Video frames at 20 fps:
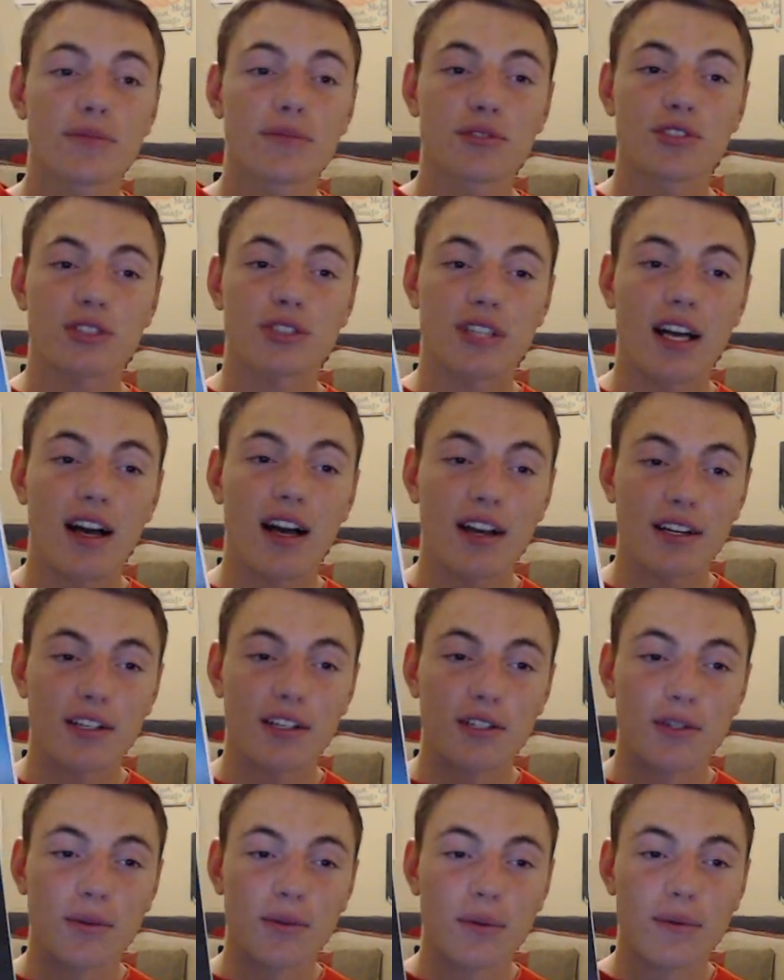
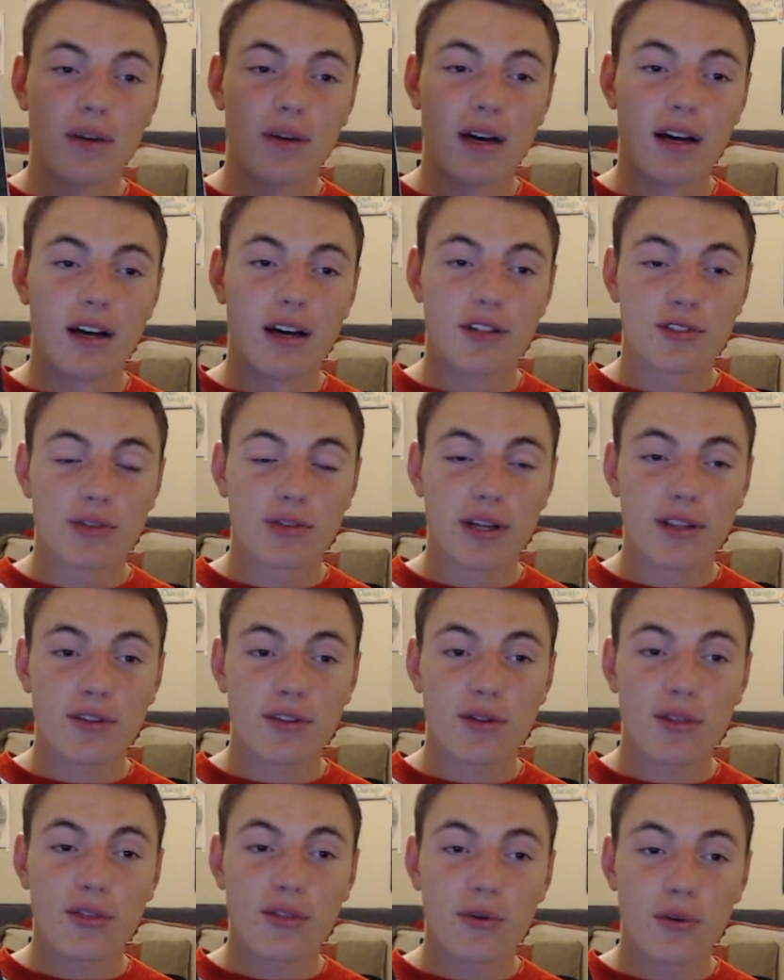Chicago
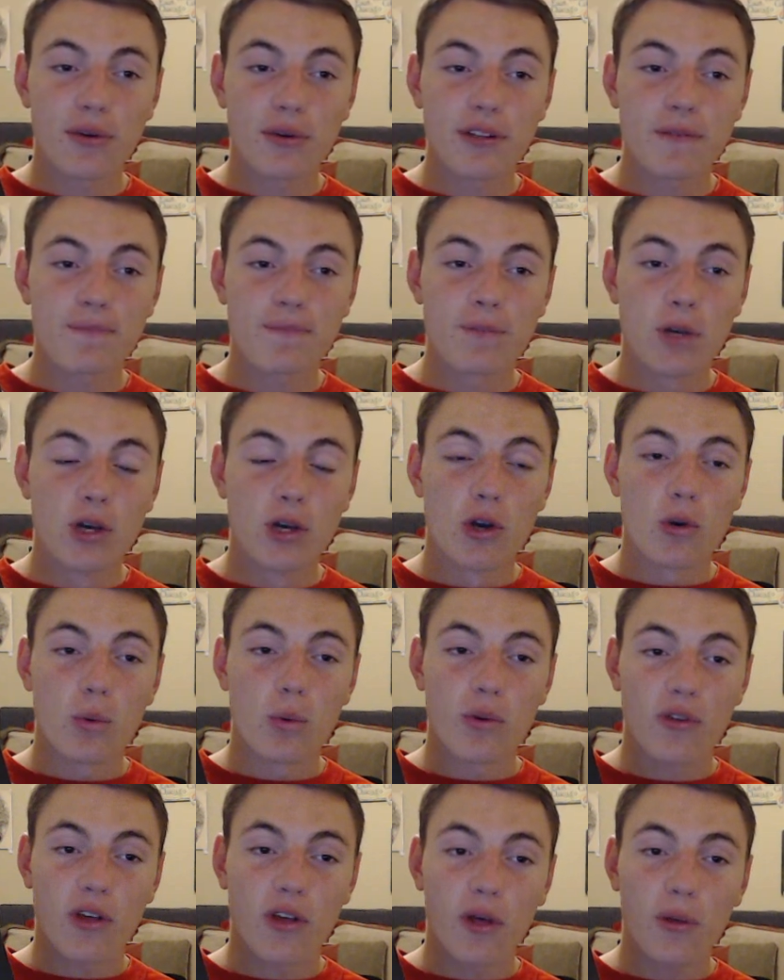Transit Authority,
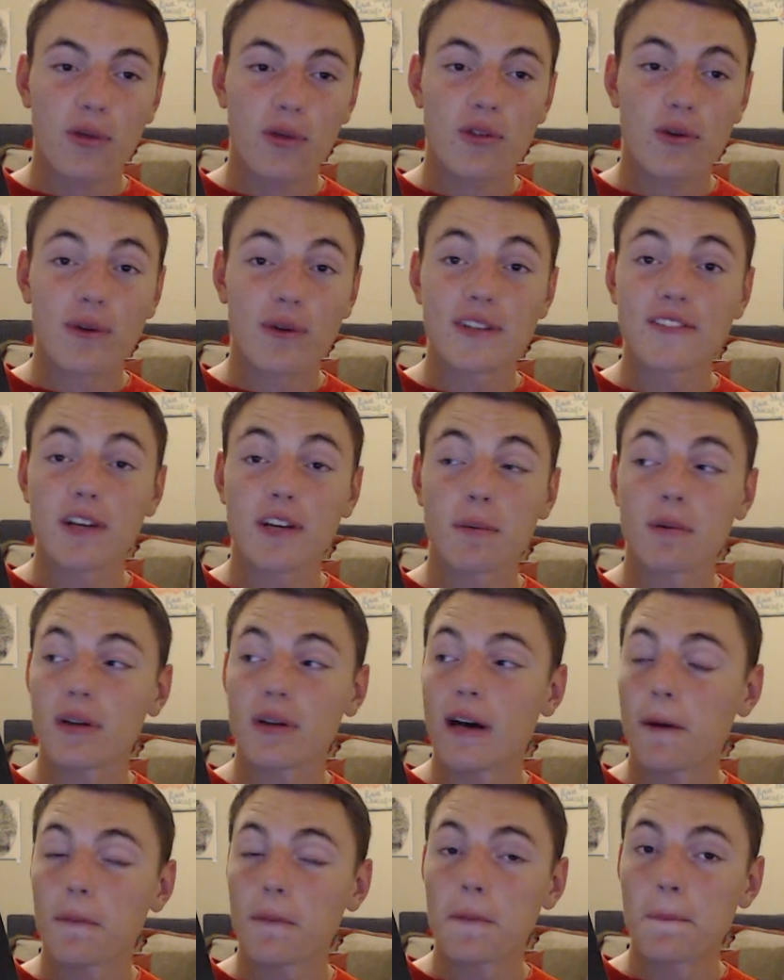was also a double
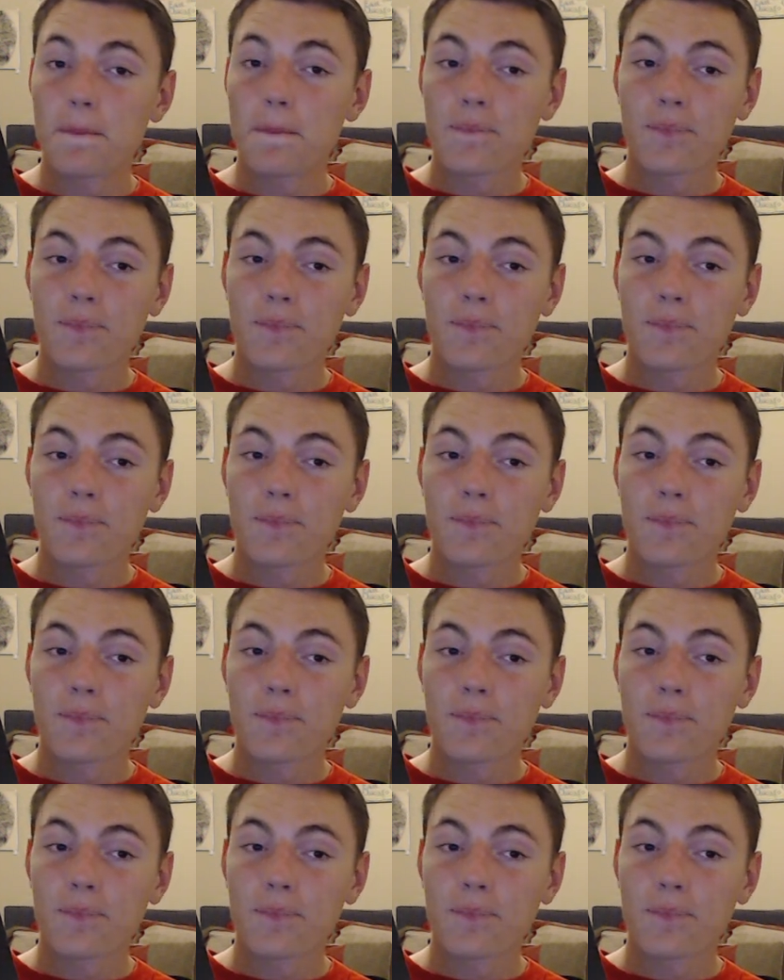album.